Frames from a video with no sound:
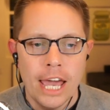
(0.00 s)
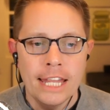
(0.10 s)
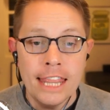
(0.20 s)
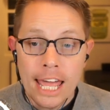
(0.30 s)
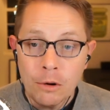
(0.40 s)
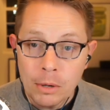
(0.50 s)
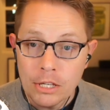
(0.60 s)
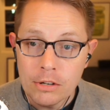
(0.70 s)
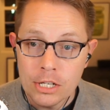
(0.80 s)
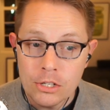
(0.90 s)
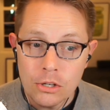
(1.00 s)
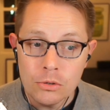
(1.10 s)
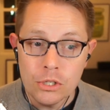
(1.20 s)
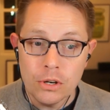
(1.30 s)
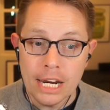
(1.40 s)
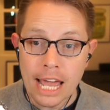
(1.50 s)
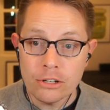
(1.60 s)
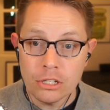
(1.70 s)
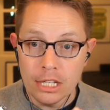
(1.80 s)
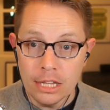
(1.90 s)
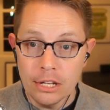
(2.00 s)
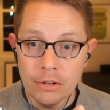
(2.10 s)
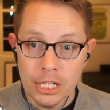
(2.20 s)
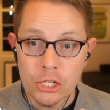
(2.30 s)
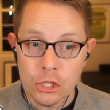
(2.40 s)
And then what you can do is you could actually literally